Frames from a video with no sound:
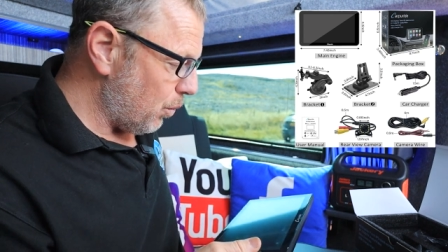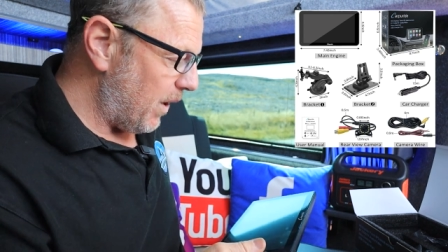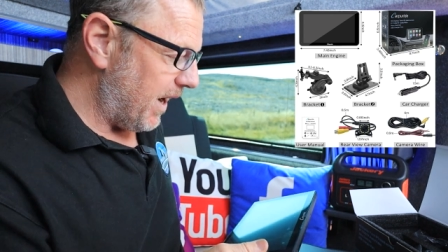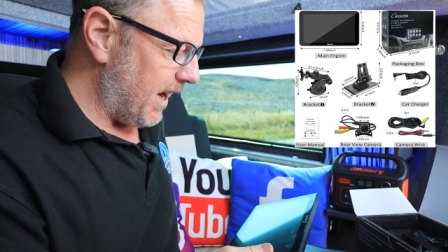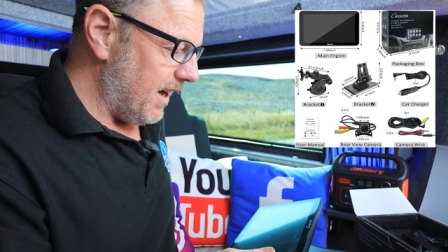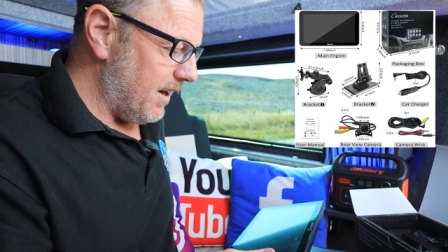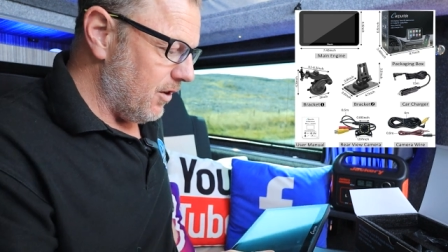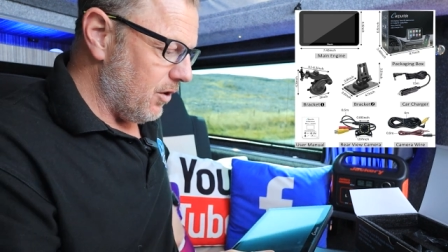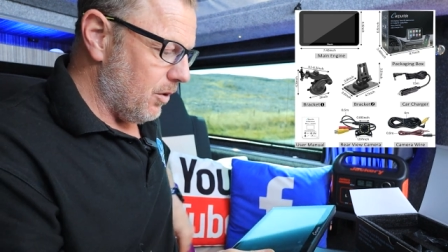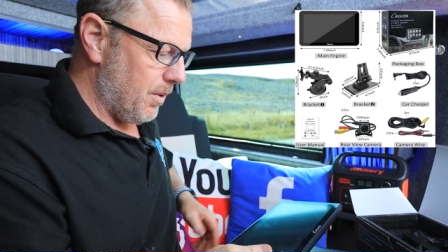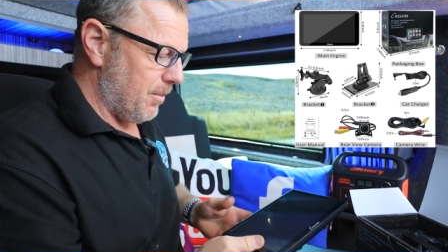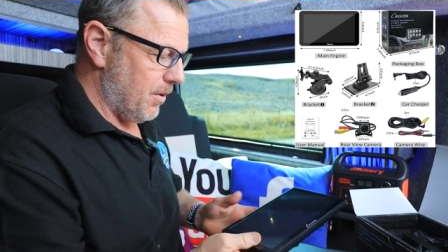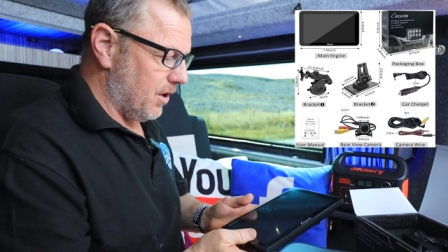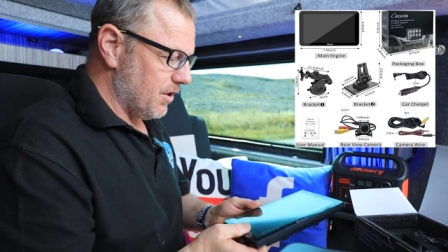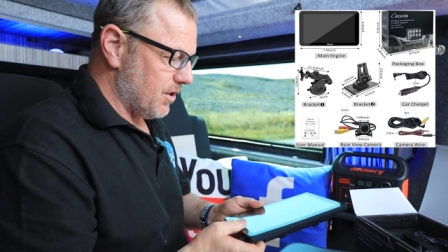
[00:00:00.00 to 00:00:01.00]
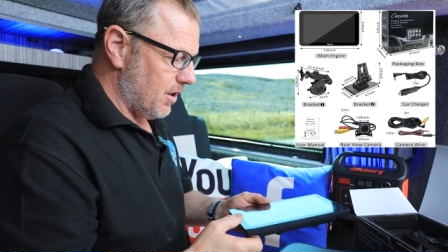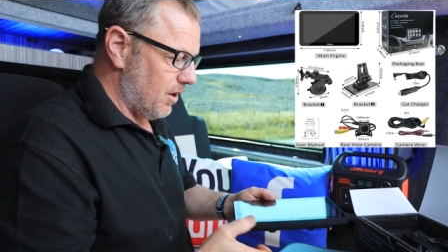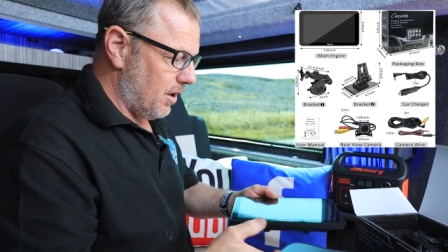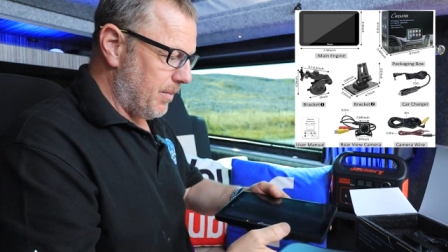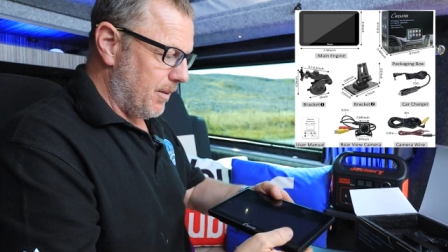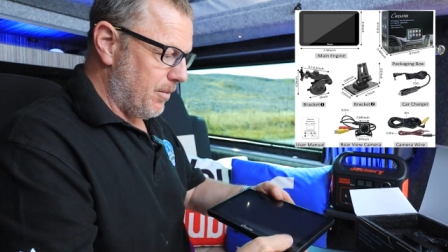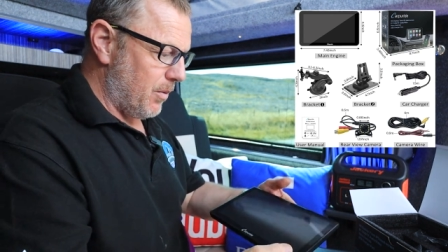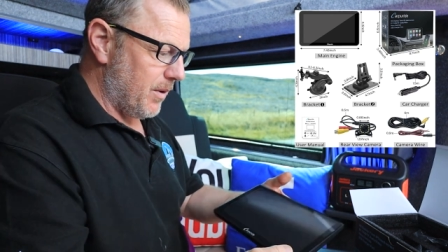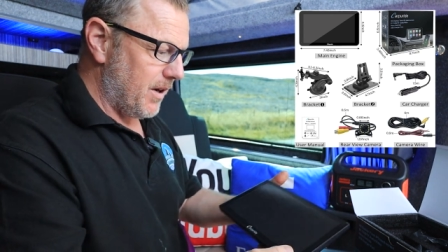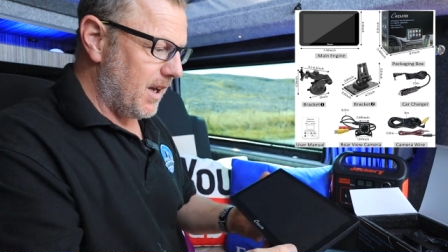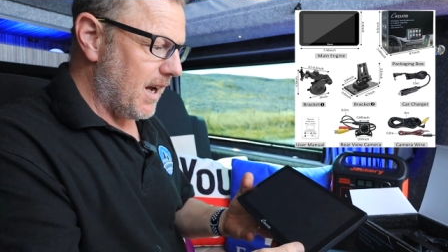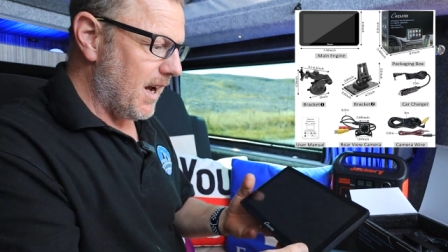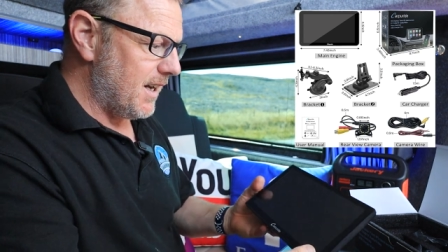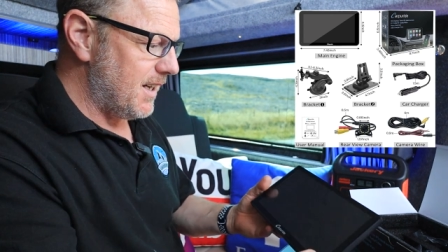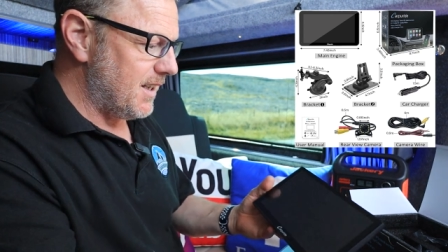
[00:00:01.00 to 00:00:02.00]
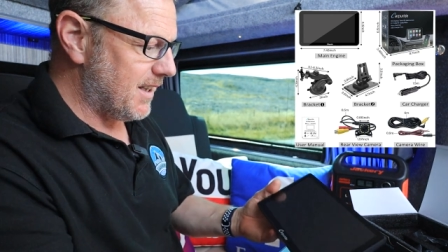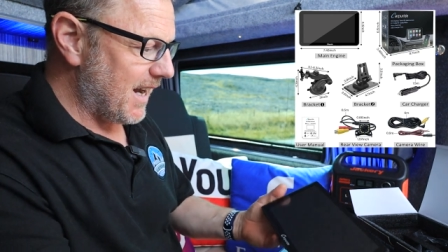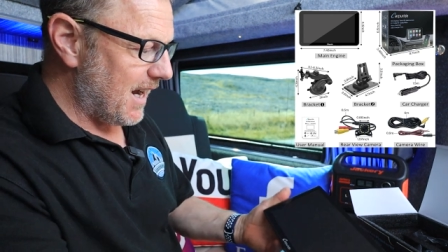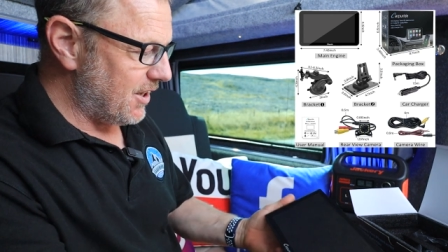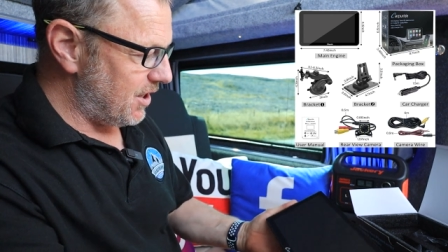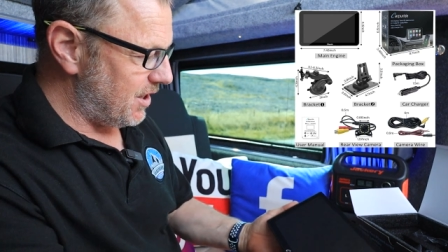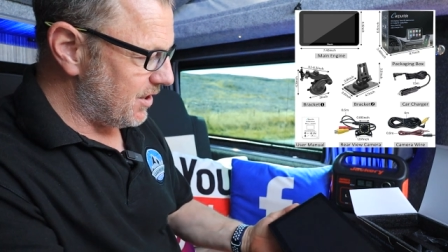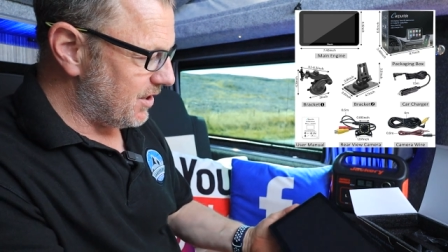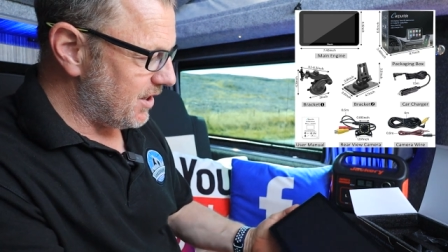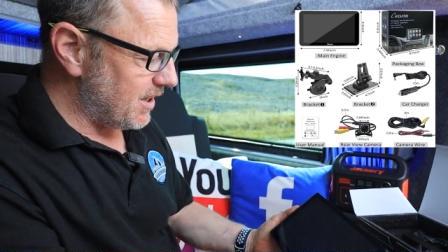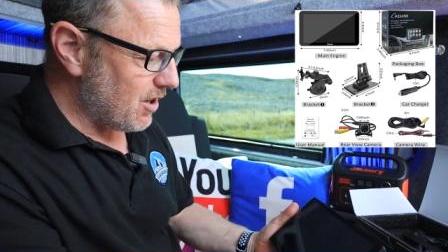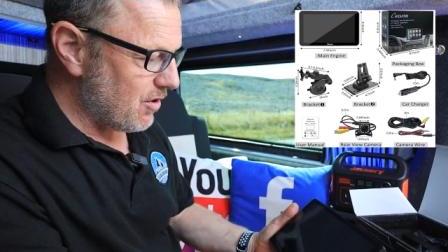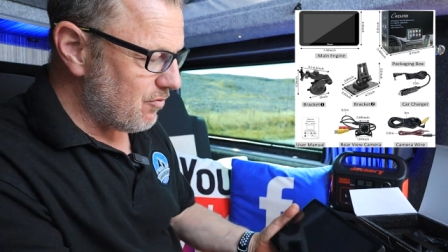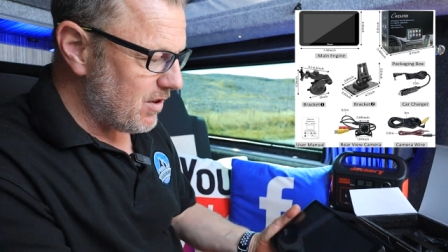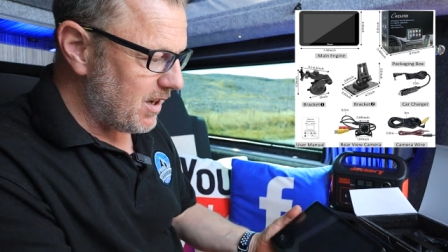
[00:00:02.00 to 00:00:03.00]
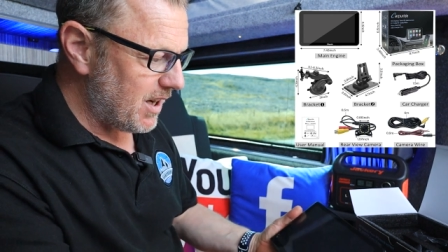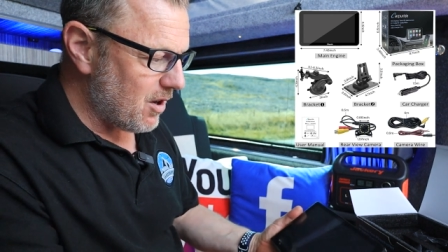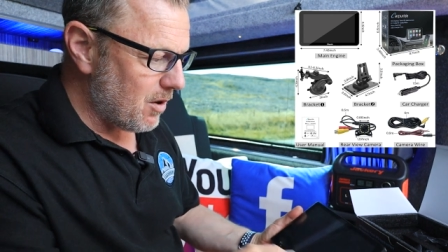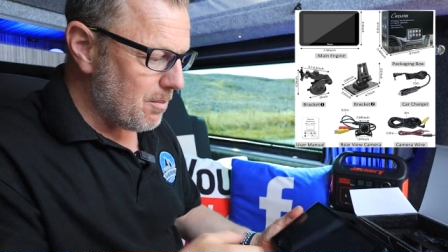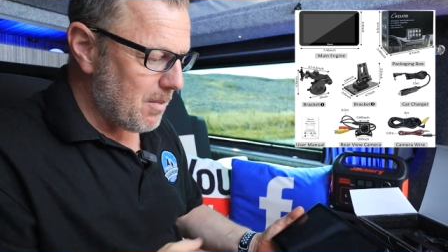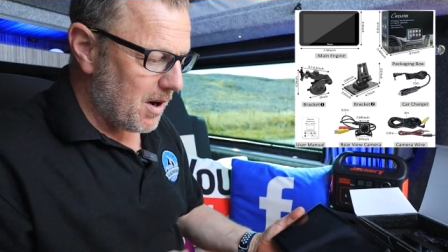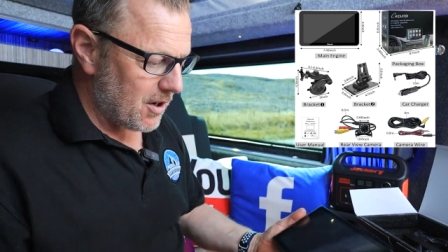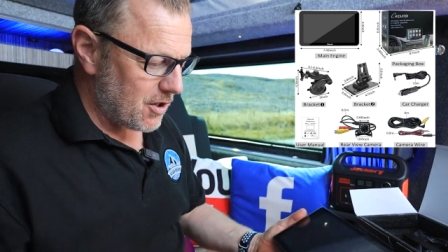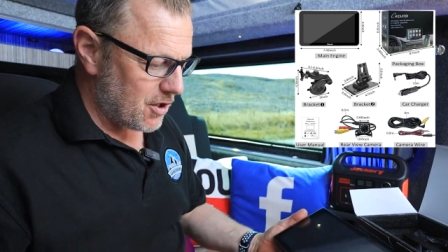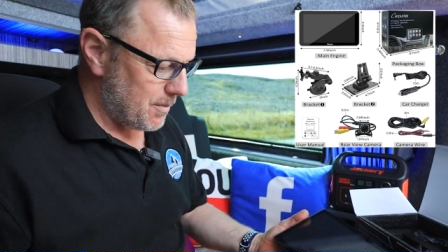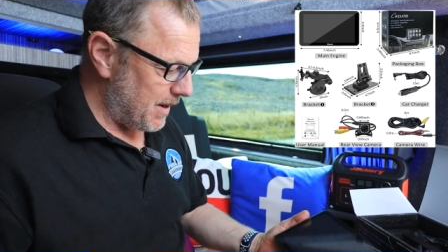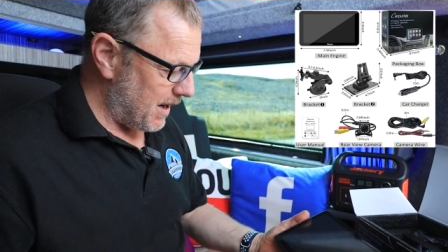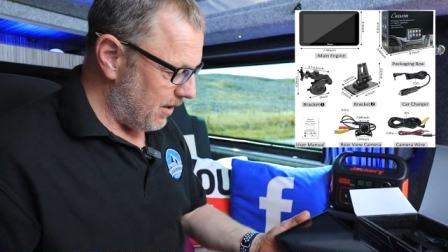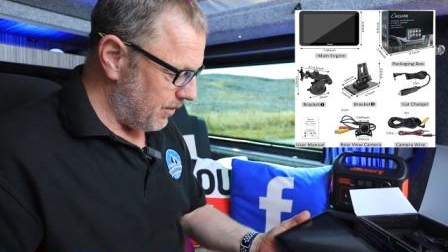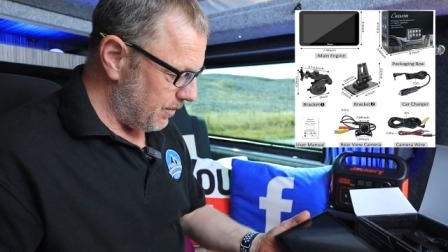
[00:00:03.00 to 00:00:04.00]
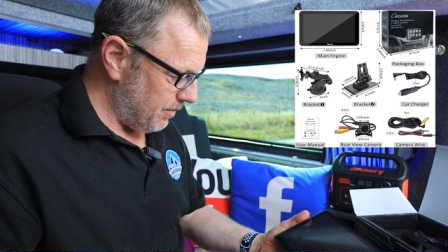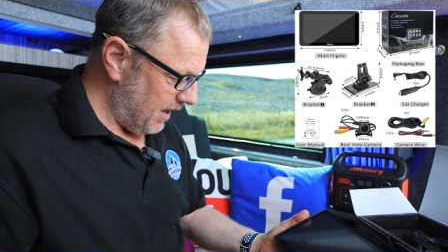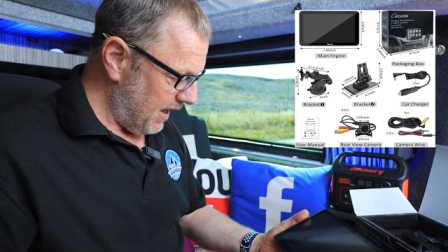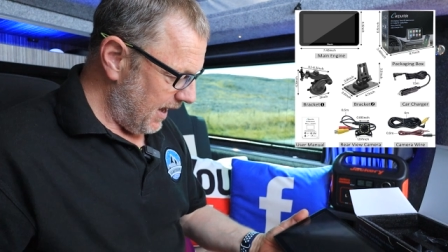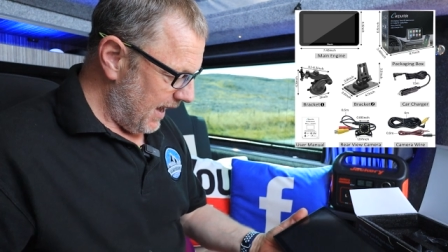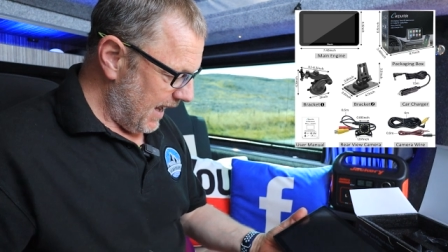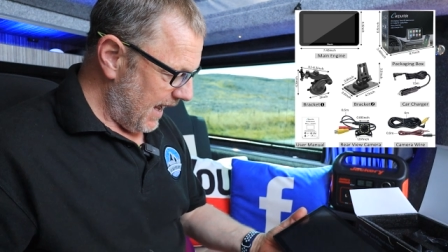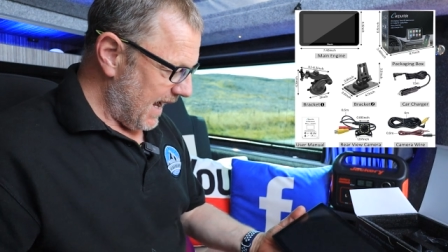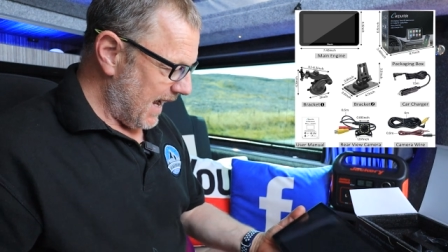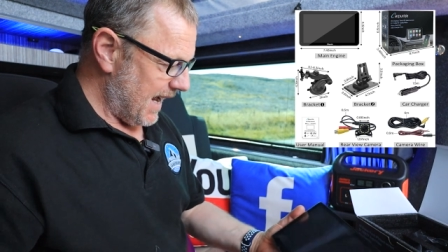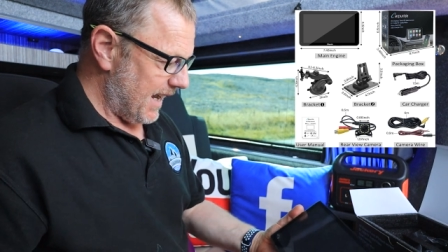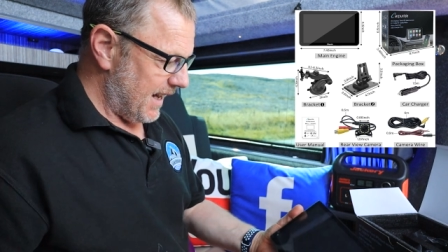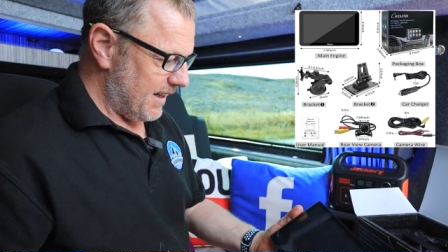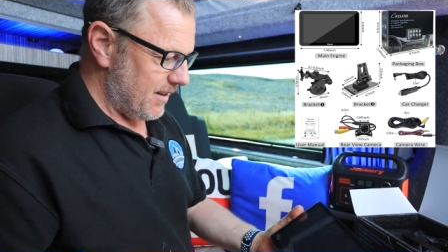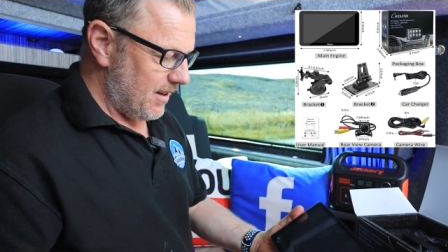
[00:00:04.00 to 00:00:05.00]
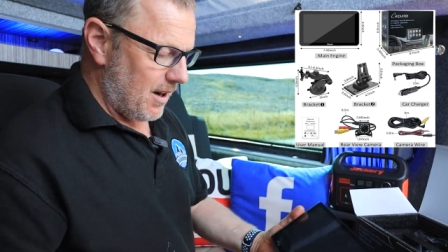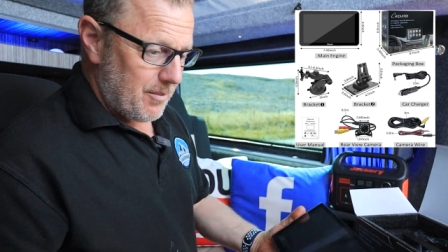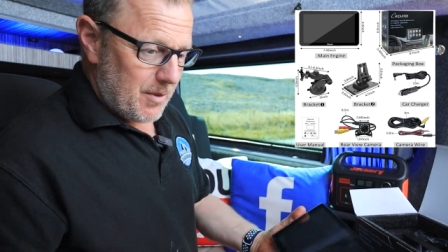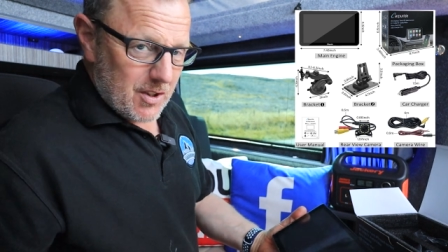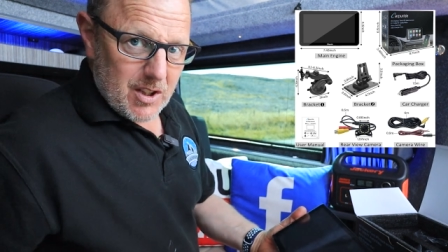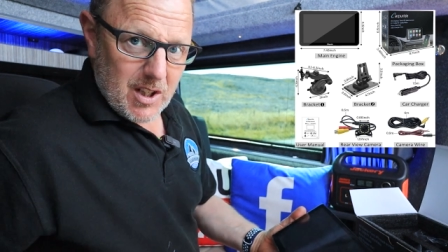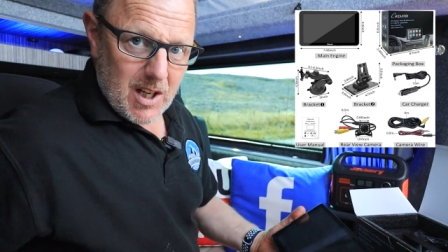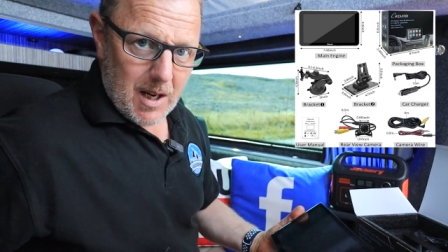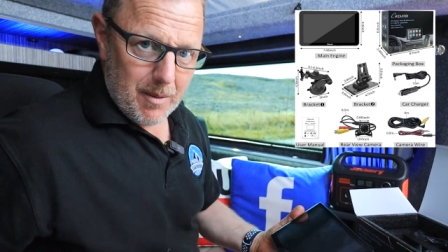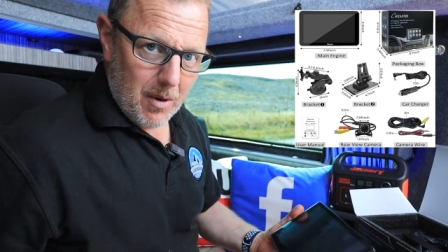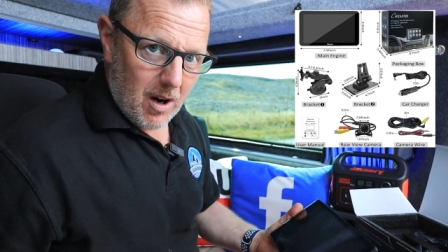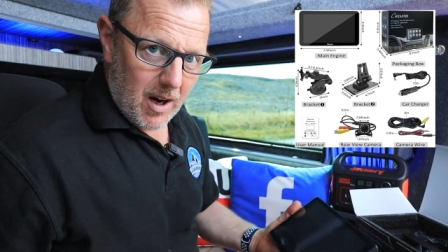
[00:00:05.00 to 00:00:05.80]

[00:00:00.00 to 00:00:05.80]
to wing it a little bit because a lot of people, when they get these gadgets, they don't really know much about them, and I'm the same.